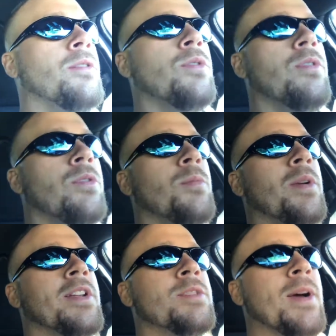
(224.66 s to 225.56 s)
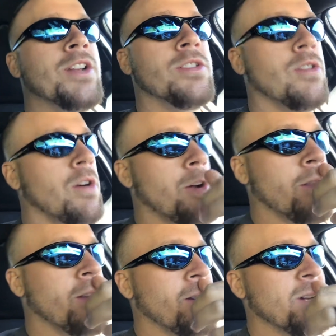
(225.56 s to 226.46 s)
where my dispatches are and
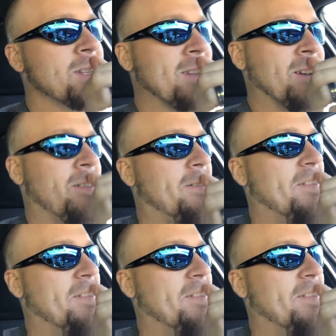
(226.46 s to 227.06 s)
all that good stuff.